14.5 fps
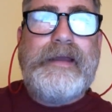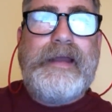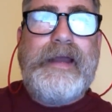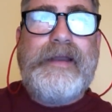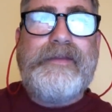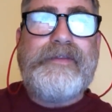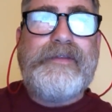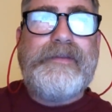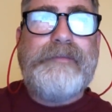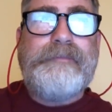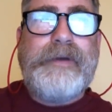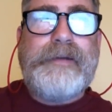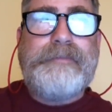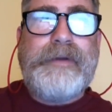
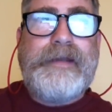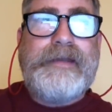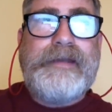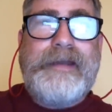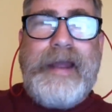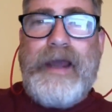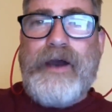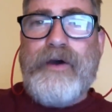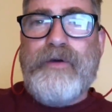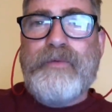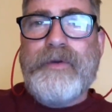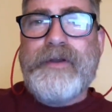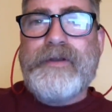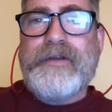But now
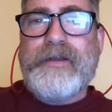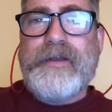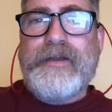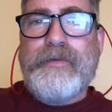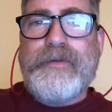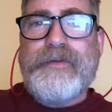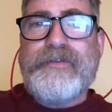we're dealing with